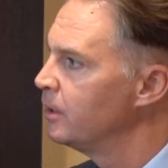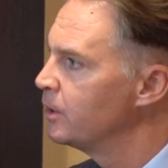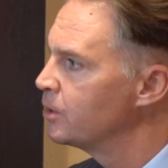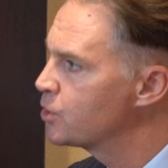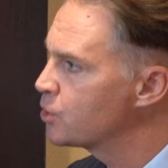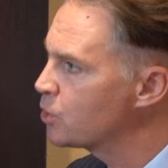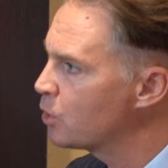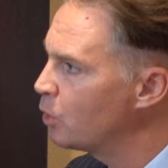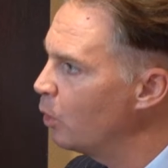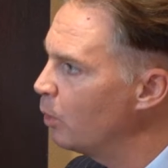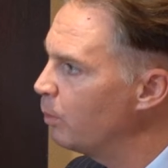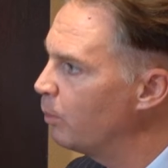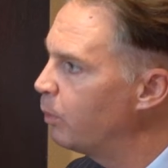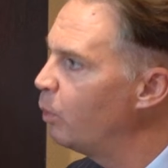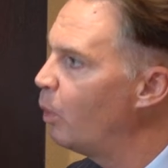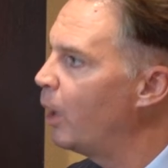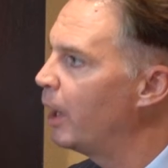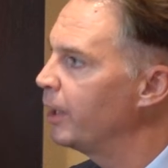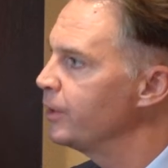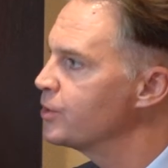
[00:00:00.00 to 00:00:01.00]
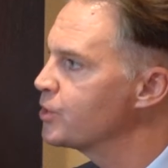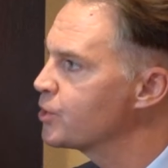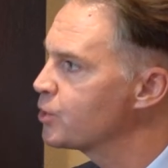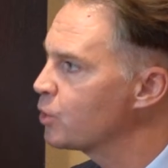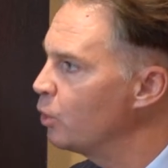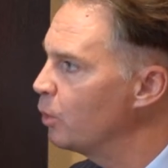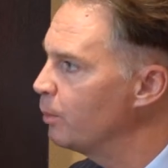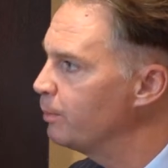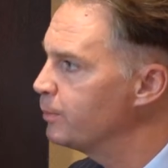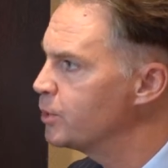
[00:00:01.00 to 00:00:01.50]
scope 1,
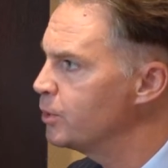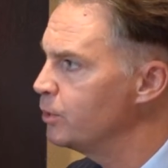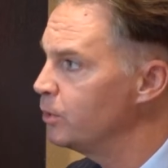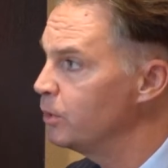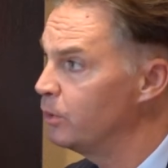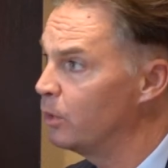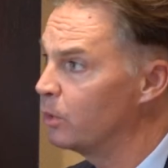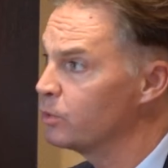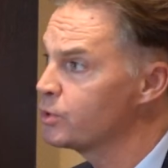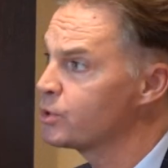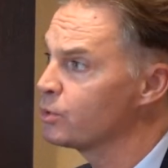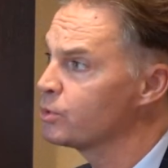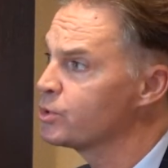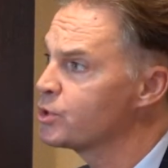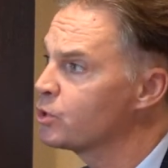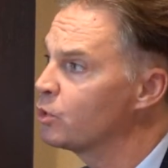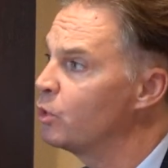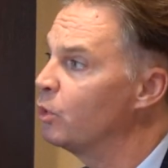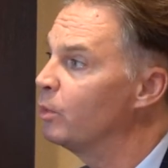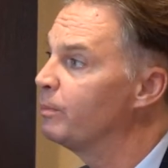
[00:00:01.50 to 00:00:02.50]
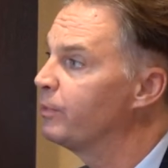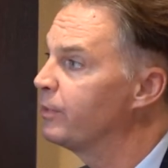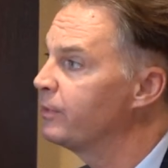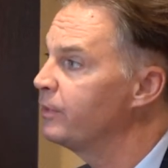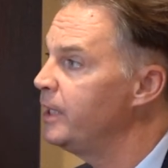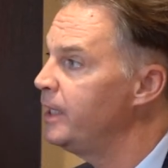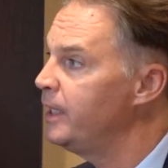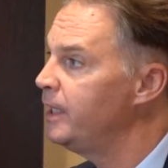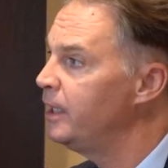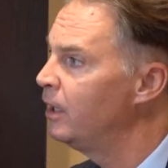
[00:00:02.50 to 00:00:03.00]
scope 2, and also scope
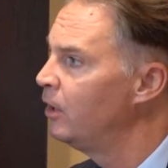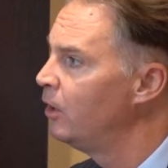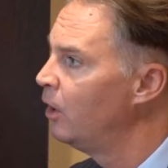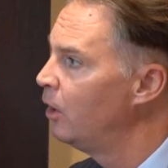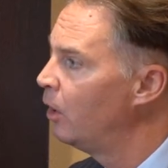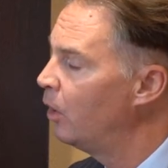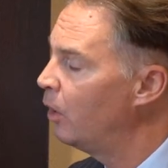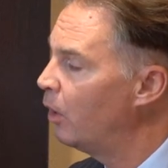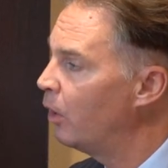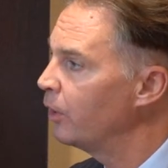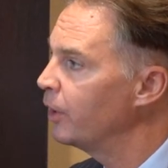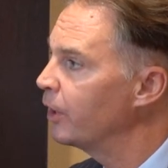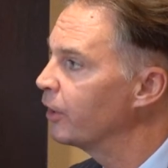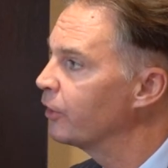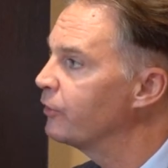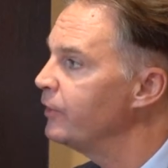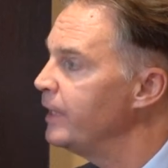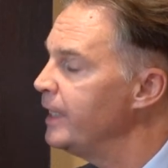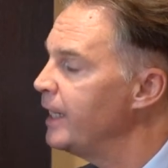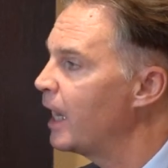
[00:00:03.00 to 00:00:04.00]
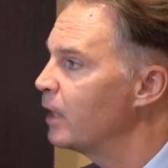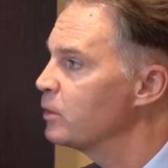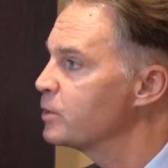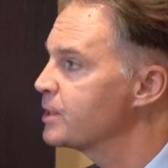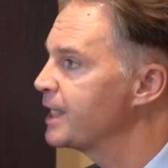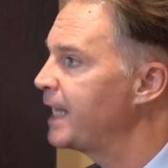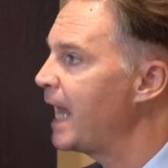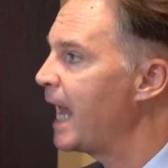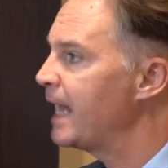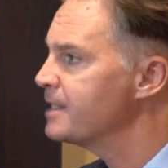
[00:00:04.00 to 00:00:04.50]
3 on our
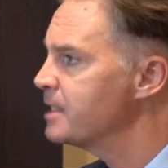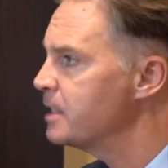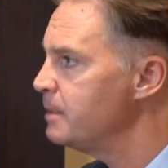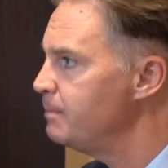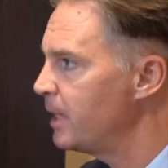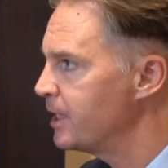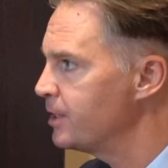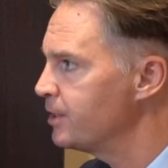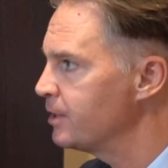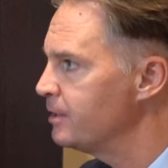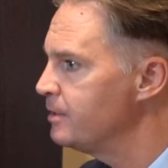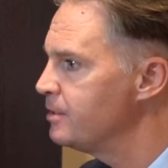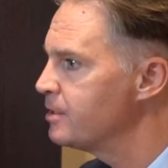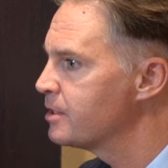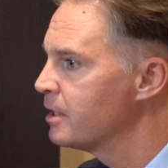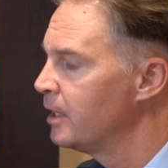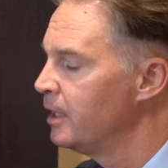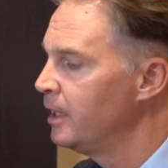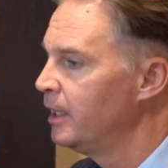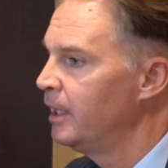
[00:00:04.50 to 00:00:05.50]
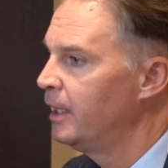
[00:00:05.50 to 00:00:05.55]
greenhouse gas emissions.